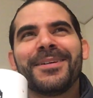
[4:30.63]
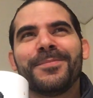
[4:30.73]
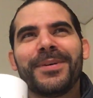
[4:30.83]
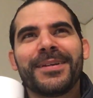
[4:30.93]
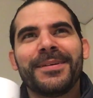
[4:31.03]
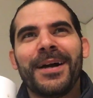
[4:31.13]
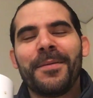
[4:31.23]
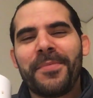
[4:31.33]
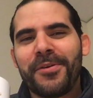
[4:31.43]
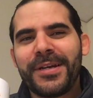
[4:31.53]
But
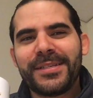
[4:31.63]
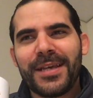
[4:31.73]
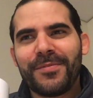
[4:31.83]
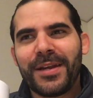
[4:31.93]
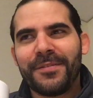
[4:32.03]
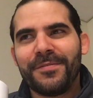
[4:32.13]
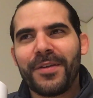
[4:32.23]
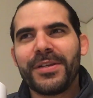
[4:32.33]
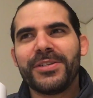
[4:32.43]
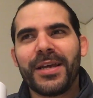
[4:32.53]
I'm 37 and
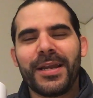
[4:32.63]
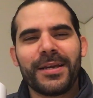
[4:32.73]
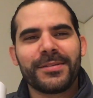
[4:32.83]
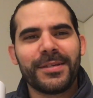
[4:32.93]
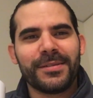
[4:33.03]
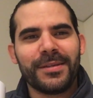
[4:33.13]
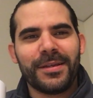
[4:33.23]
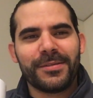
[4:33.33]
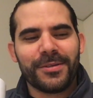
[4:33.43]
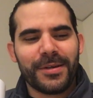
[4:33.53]
very Gen X
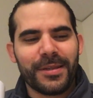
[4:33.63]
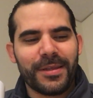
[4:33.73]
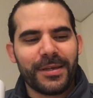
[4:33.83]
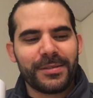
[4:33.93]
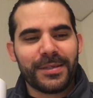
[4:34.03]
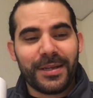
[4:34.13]
in certain things,